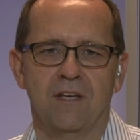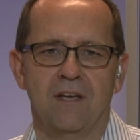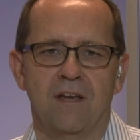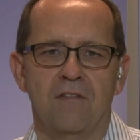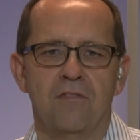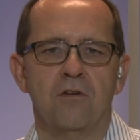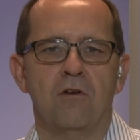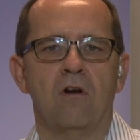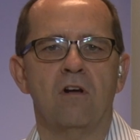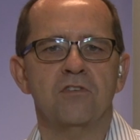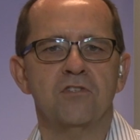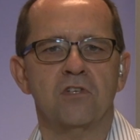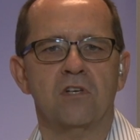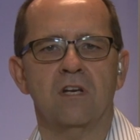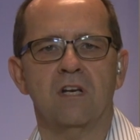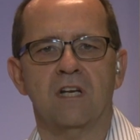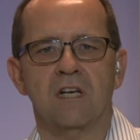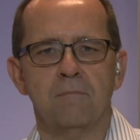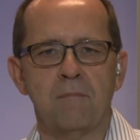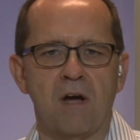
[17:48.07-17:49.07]
They're also going
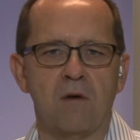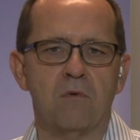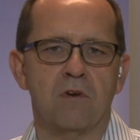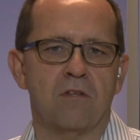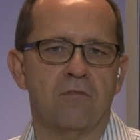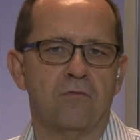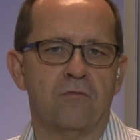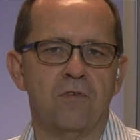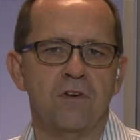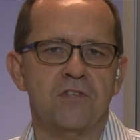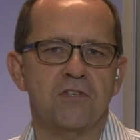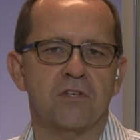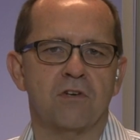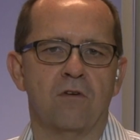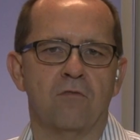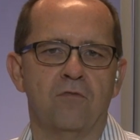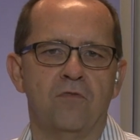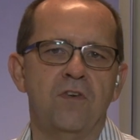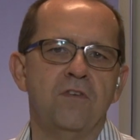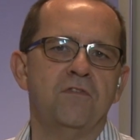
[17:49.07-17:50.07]
to come out with a Frisco
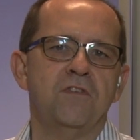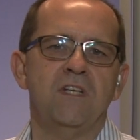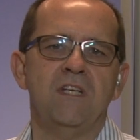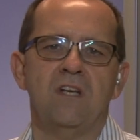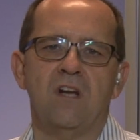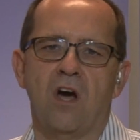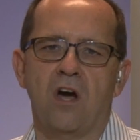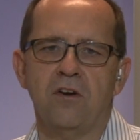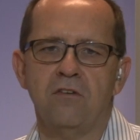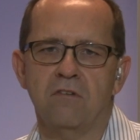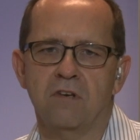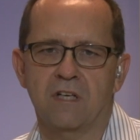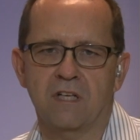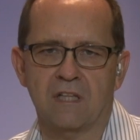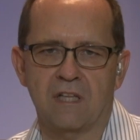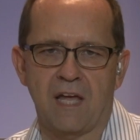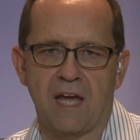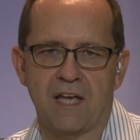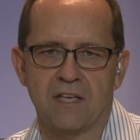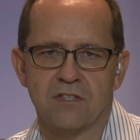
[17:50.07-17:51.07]
1500
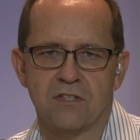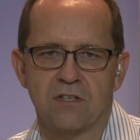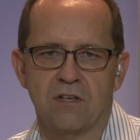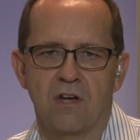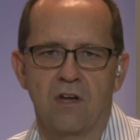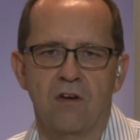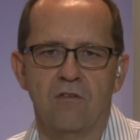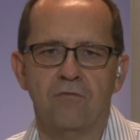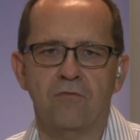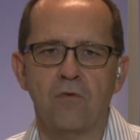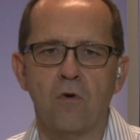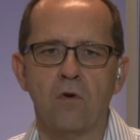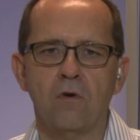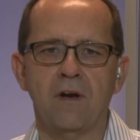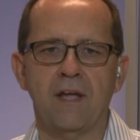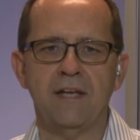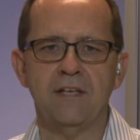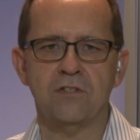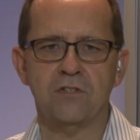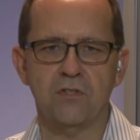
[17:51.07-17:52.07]
class
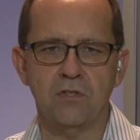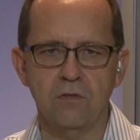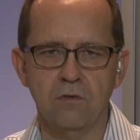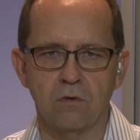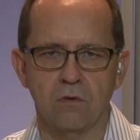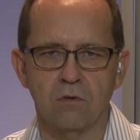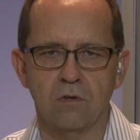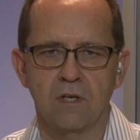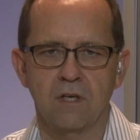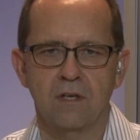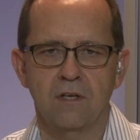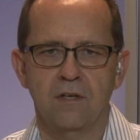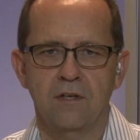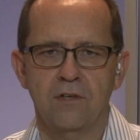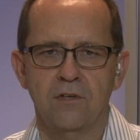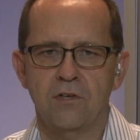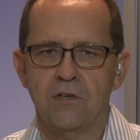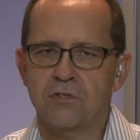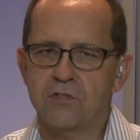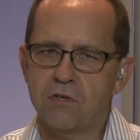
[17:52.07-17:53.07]
482,
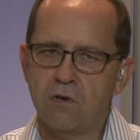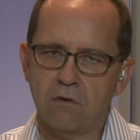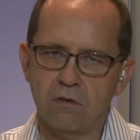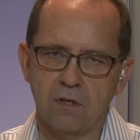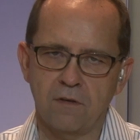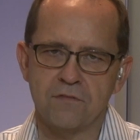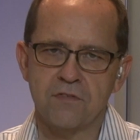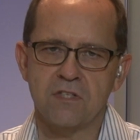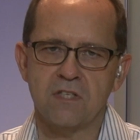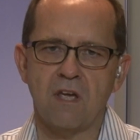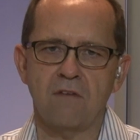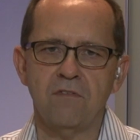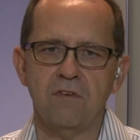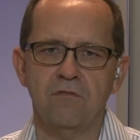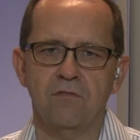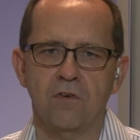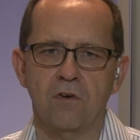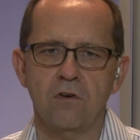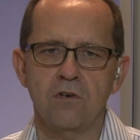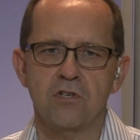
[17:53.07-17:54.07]
a total of 7
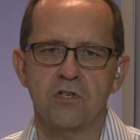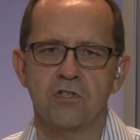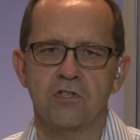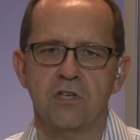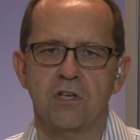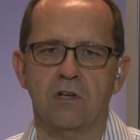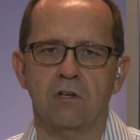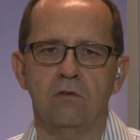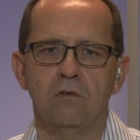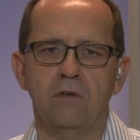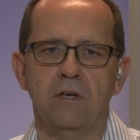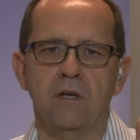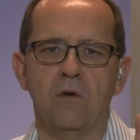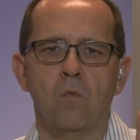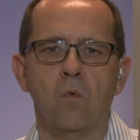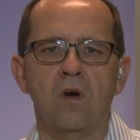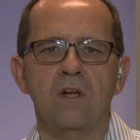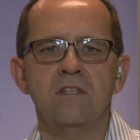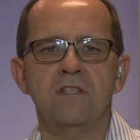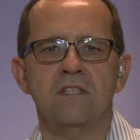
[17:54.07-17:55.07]
versions, including
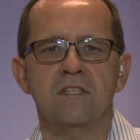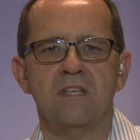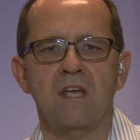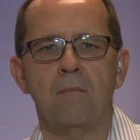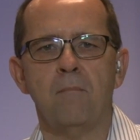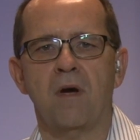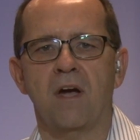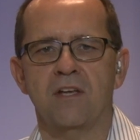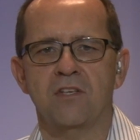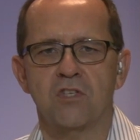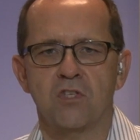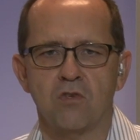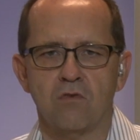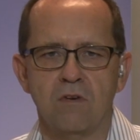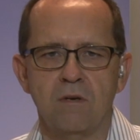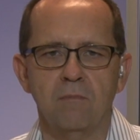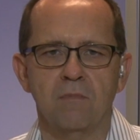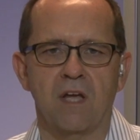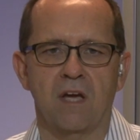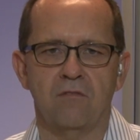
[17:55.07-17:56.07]
one
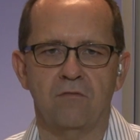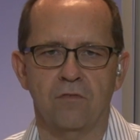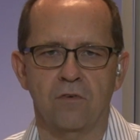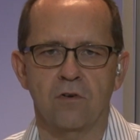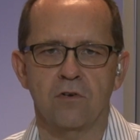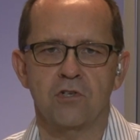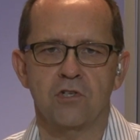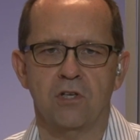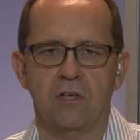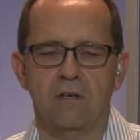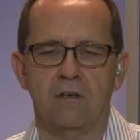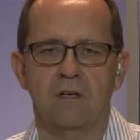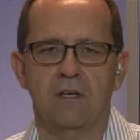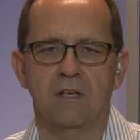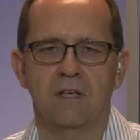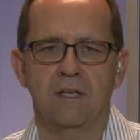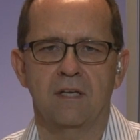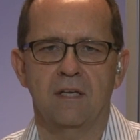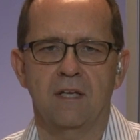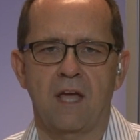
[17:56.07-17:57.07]
semi-streamlined version.
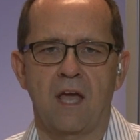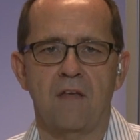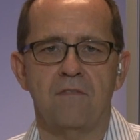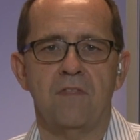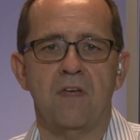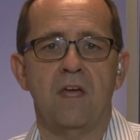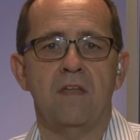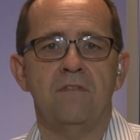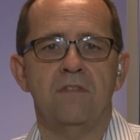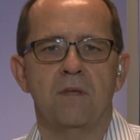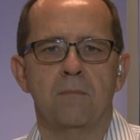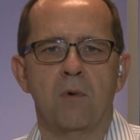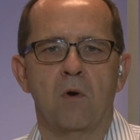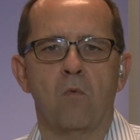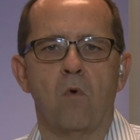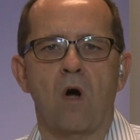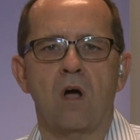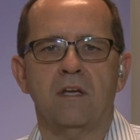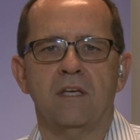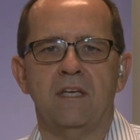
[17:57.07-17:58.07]
And then the
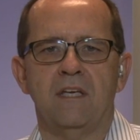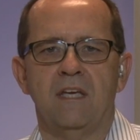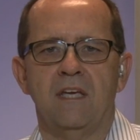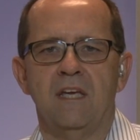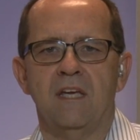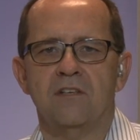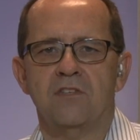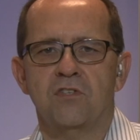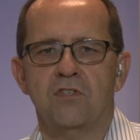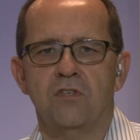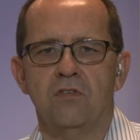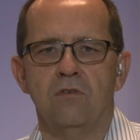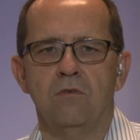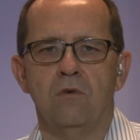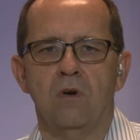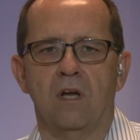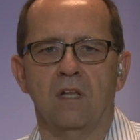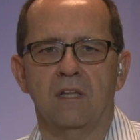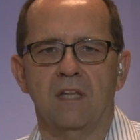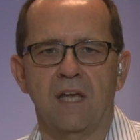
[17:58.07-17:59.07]
Milwaukee
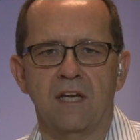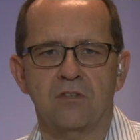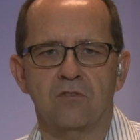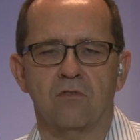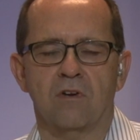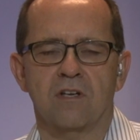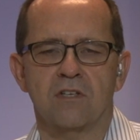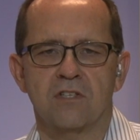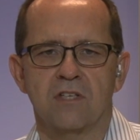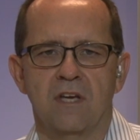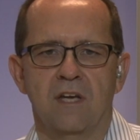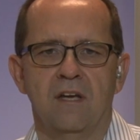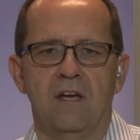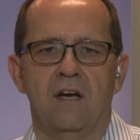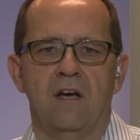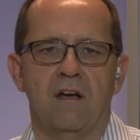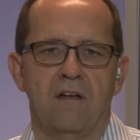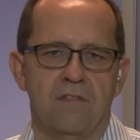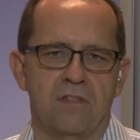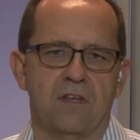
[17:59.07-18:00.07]
ES2 Electrics
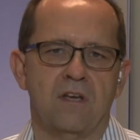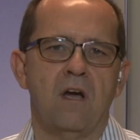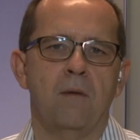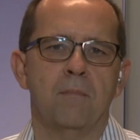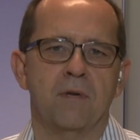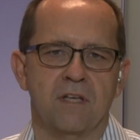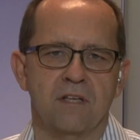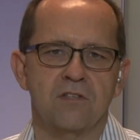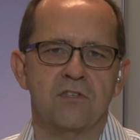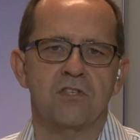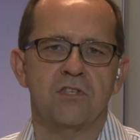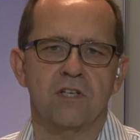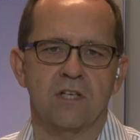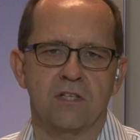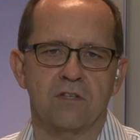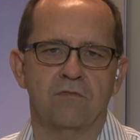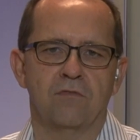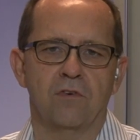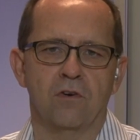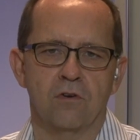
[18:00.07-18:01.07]
coming in
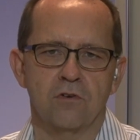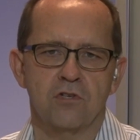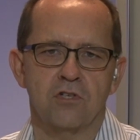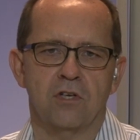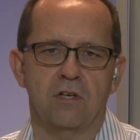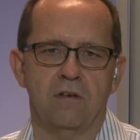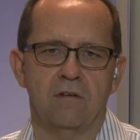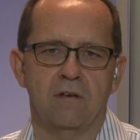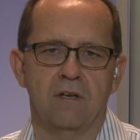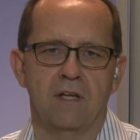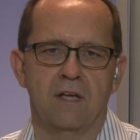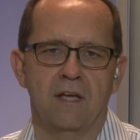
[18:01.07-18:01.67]
6 version.